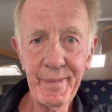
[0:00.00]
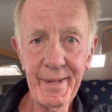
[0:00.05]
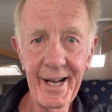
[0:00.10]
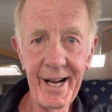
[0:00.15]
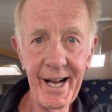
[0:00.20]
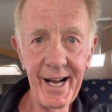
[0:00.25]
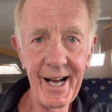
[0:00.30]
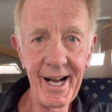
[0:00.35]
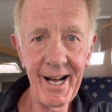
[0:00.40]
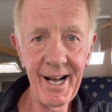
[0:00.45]

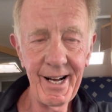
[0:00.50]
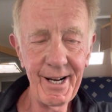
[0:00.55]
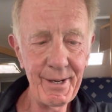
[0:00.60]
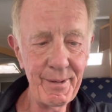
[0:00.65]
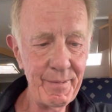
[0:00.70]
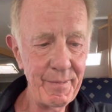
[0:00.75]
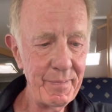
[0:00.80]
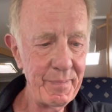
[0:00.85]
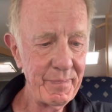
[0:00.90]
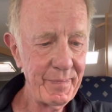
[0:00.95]

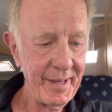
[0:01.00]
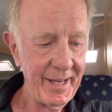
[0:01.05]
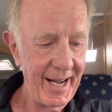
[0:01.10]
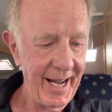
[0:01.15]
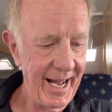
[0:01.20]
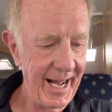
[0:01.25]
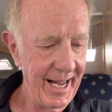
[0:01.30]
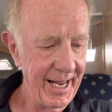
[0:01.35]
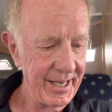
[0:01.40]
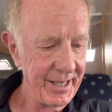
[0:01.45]

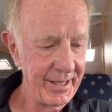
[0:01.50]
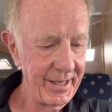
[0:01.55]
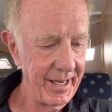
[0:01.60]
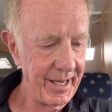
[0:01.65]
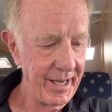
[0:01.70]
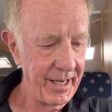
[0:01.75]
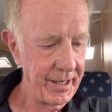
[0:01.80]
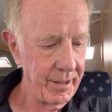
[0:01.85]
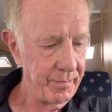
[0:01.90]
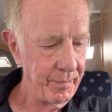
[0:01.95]
and
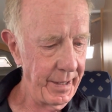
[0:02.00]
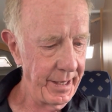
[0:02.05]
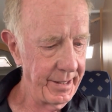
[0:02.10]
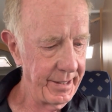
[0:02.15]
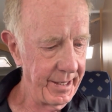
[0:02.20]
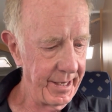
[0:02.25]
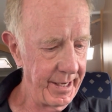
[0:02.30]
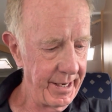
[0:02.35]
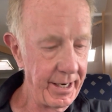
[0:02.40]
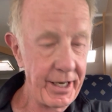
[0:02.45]
it's
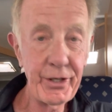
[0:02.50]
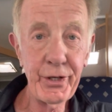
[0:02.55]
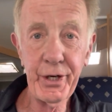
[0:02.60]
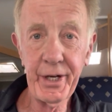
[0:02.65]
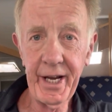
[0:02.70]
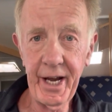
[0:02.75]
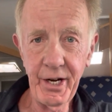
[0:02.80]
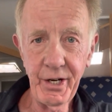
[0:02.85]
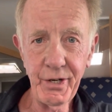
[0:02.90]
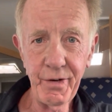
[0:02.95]
been an
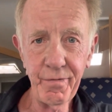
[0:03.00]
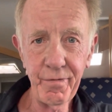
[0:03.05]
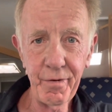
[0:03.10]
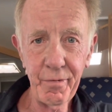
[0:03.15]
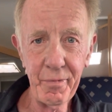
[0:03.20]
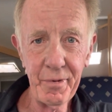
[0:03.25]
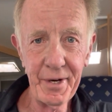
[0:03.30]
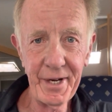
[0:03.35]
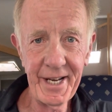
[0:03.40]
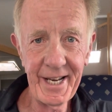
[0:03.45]
education for
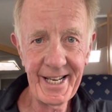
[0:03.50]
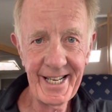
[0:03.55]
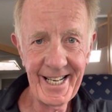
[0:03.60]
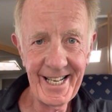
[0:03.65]
me.